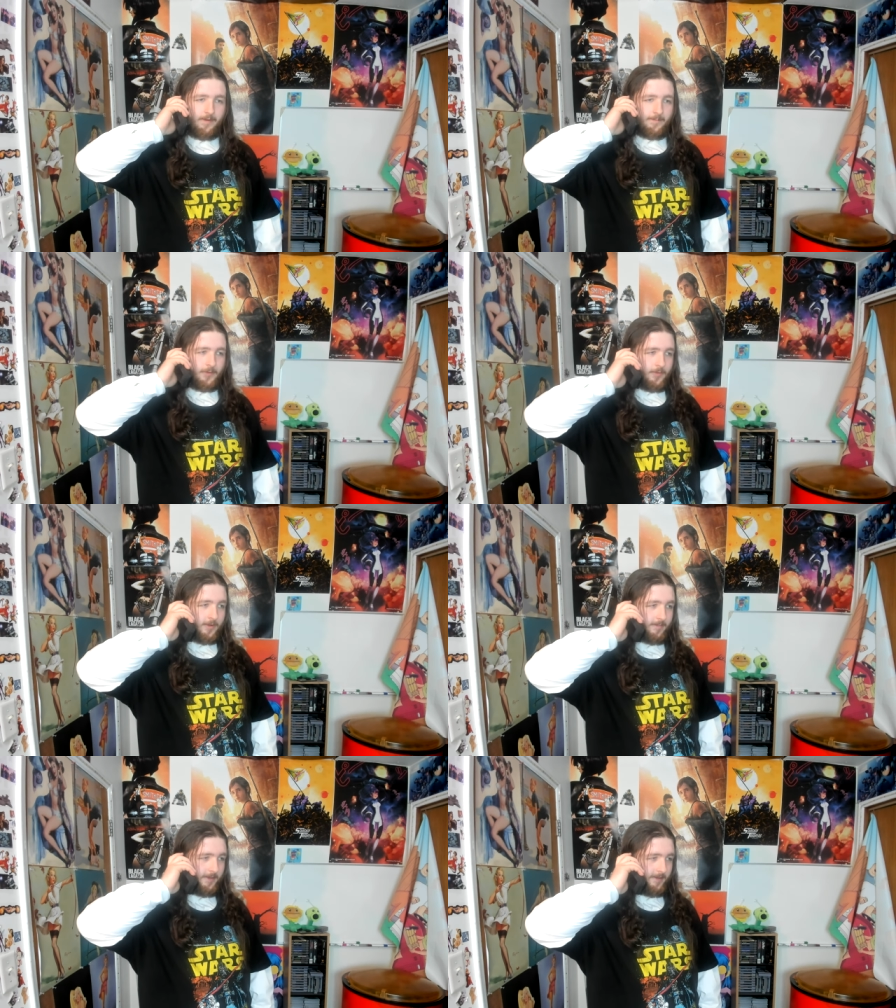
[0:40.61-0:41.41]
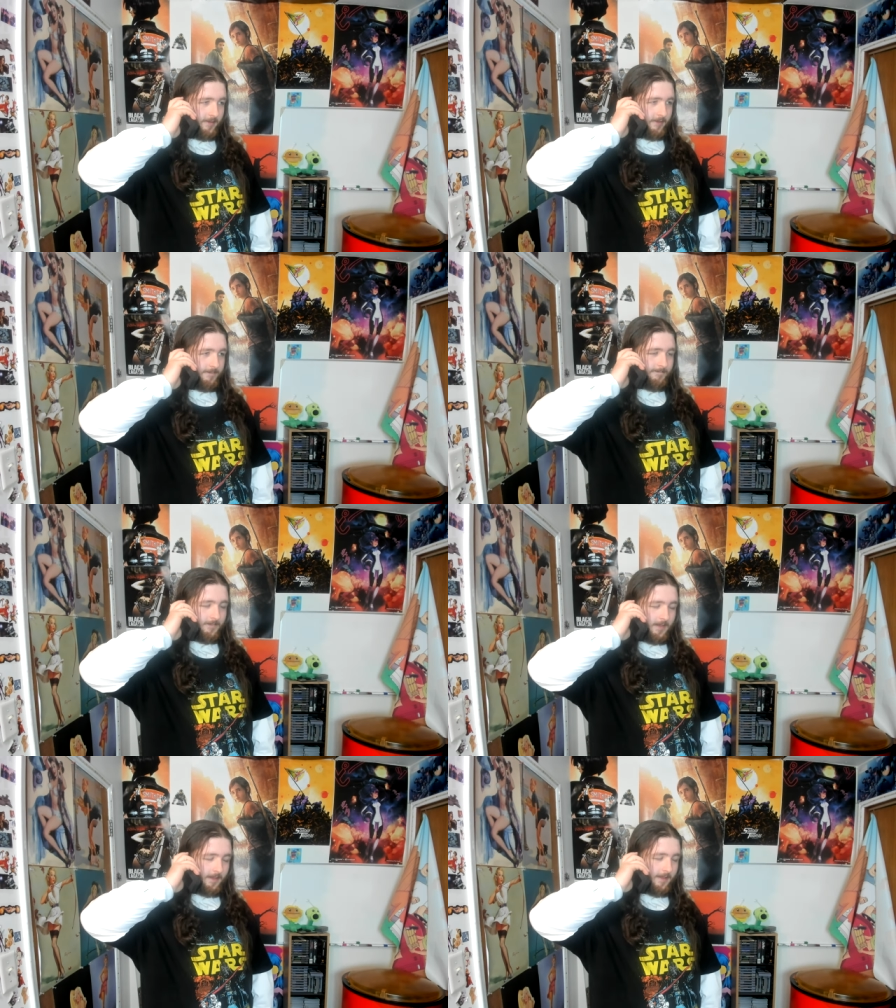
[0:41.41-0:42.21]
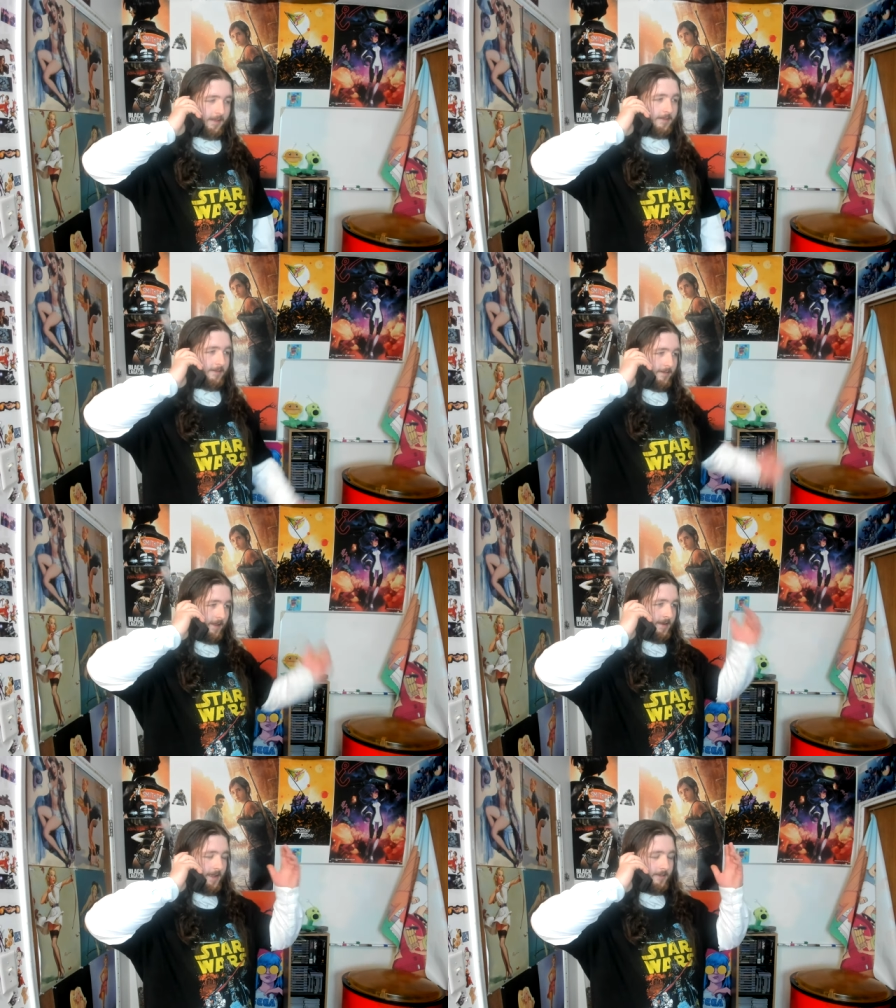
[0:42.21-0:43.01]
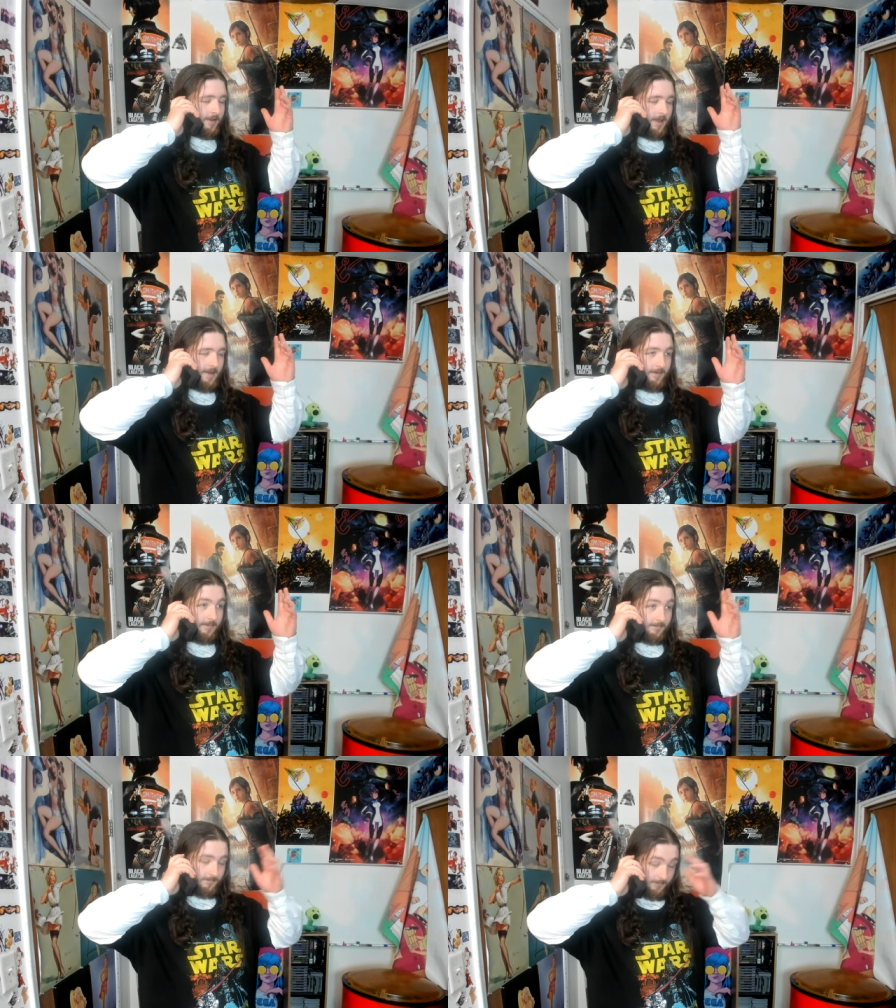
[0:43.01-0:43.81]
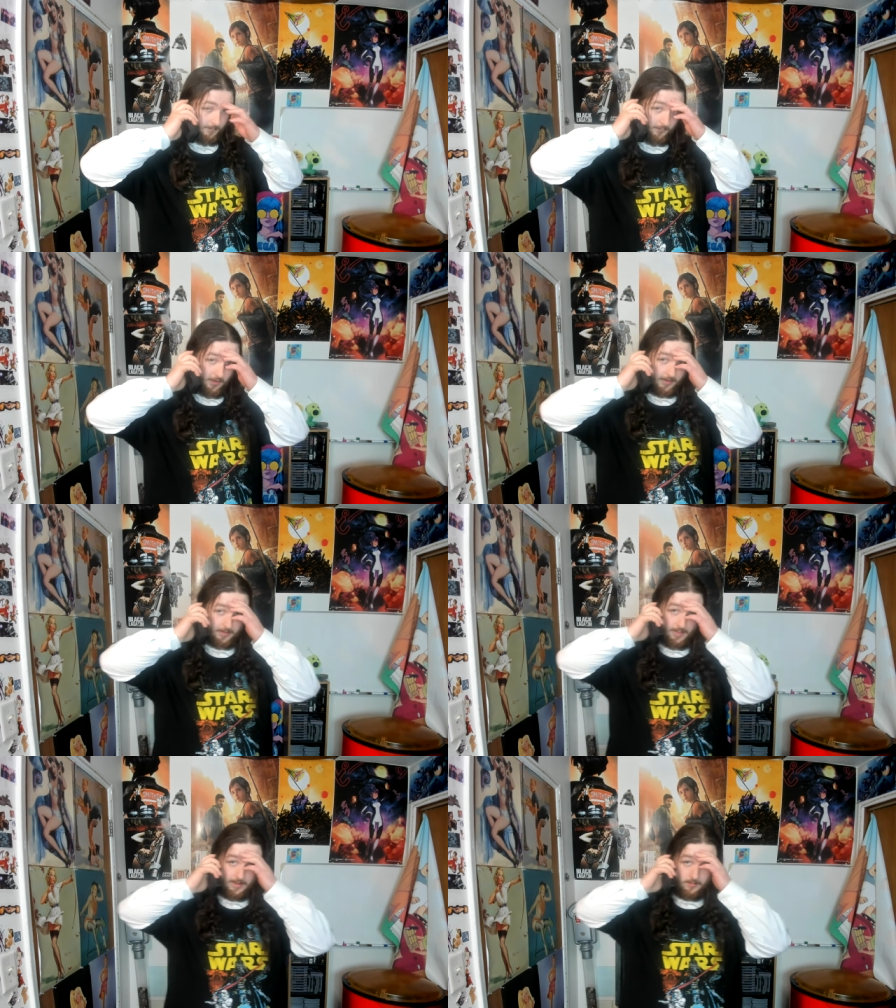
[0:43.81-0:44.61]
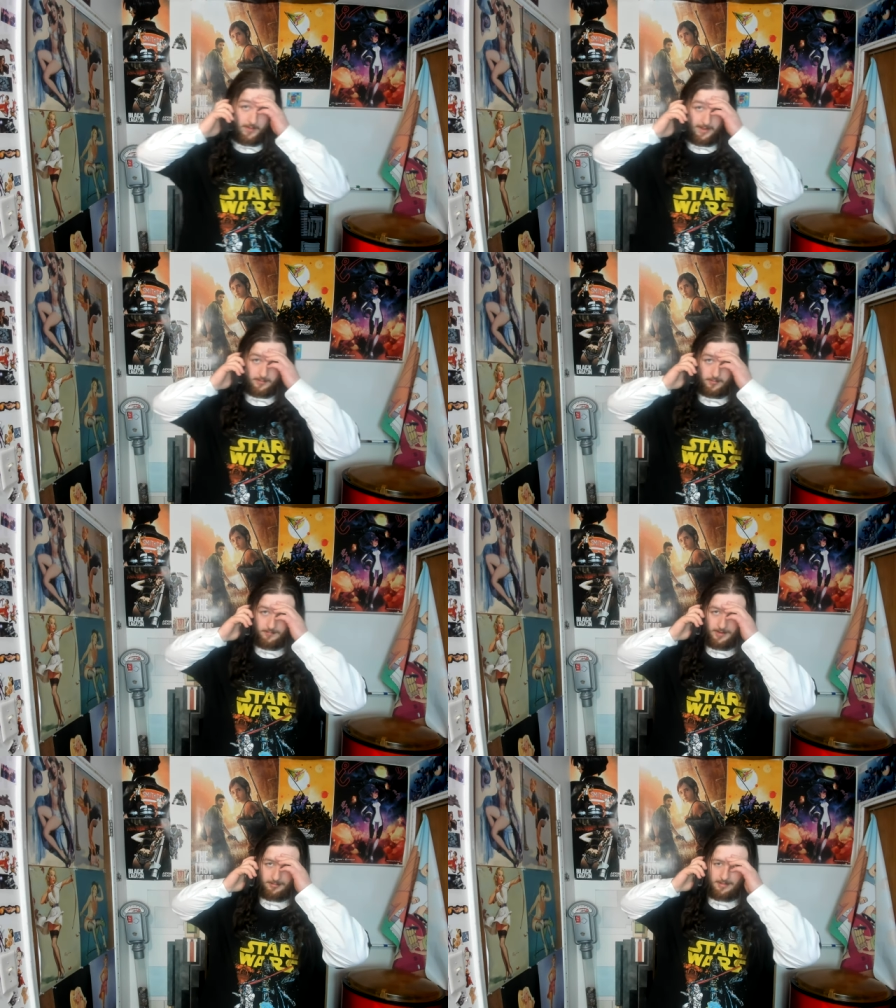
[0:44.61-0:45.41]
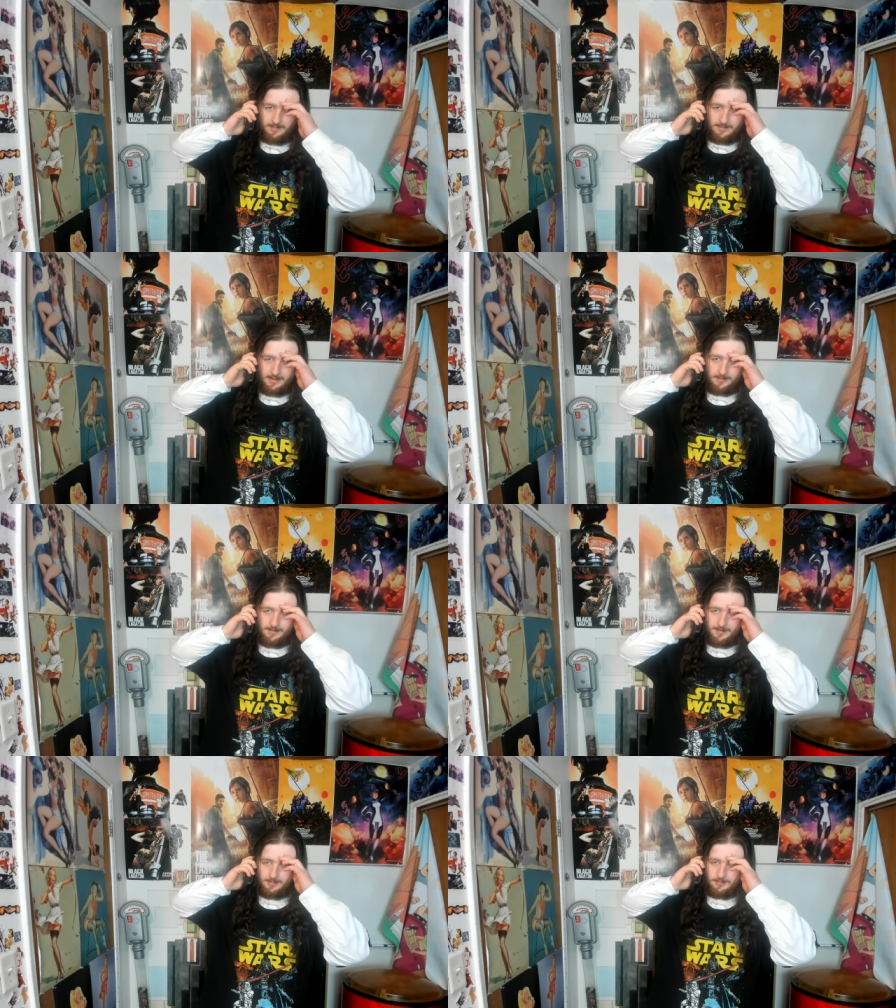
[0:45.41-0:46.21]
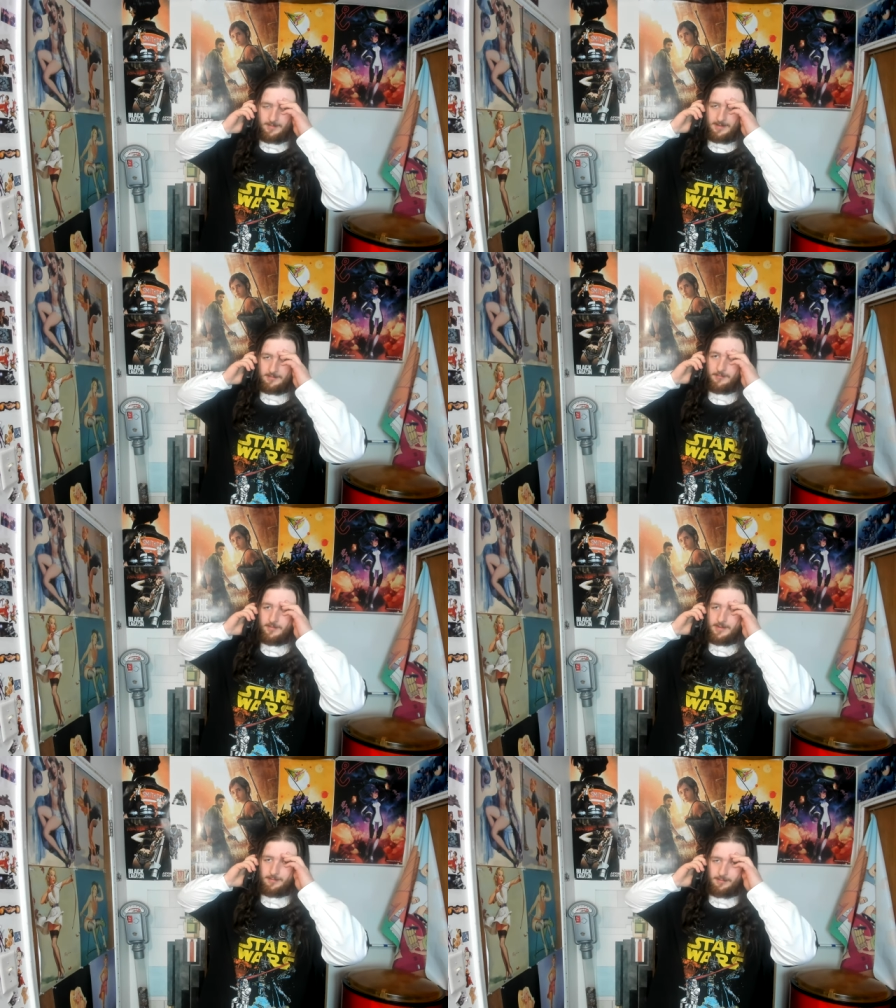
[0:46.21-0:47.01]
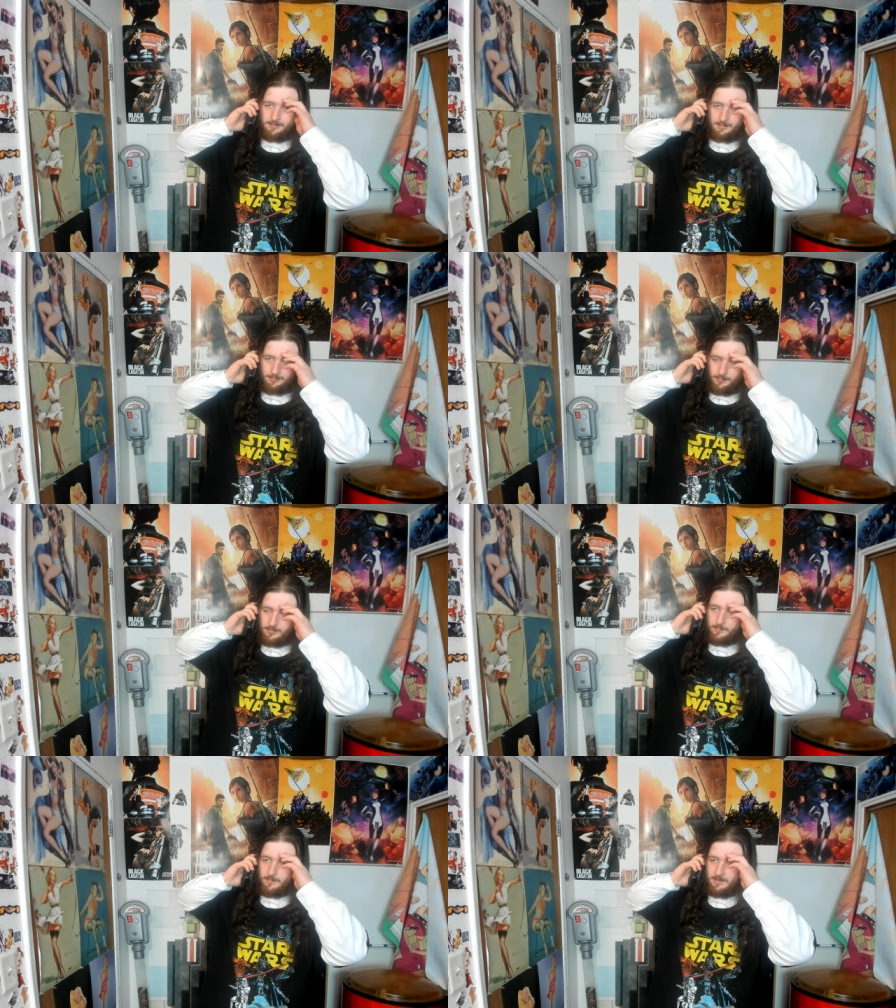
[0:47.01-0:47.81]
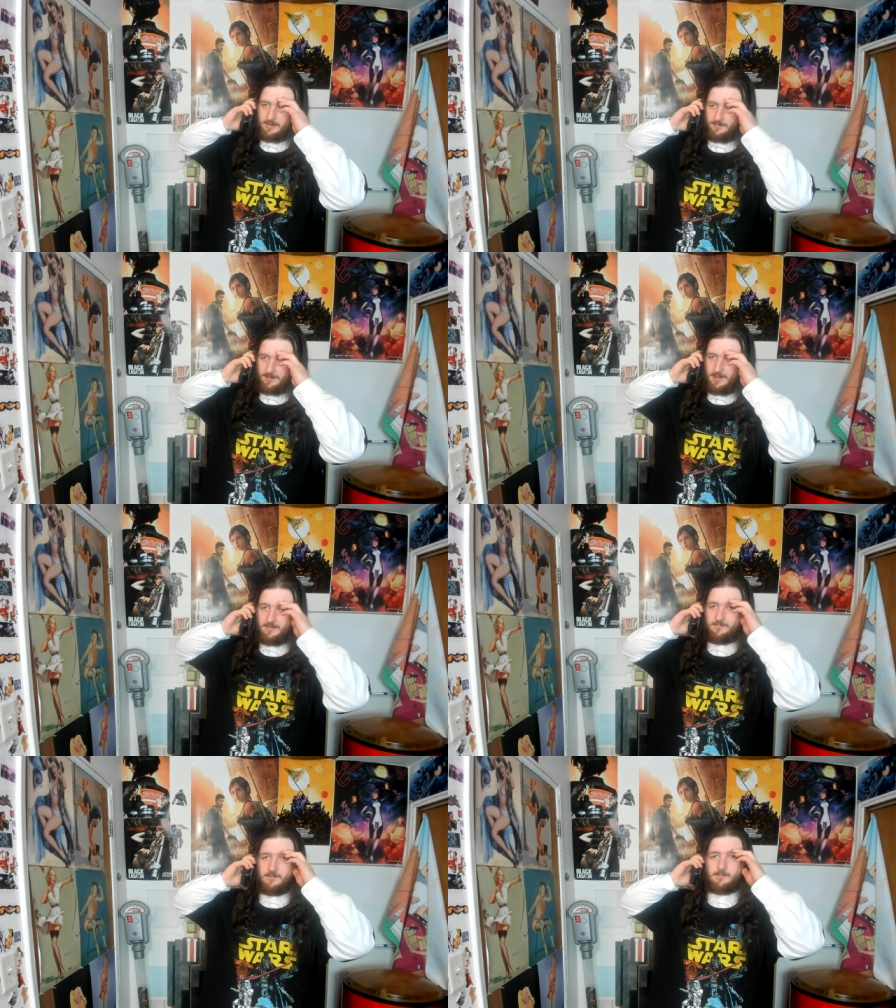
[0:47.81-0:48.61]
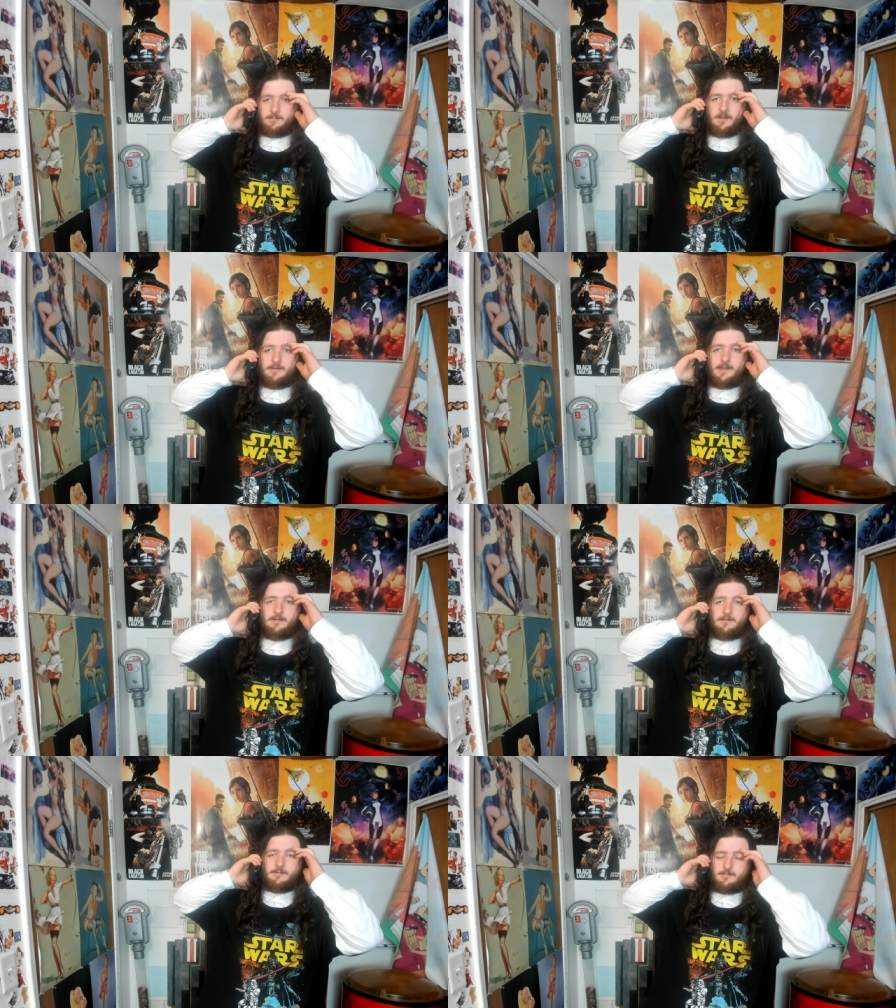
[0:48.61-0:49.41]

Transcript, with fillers: I'm doing it because at nighttime, I'm fucking laying awake too much, having that console make noises, whispering to me, hey, fam, come out.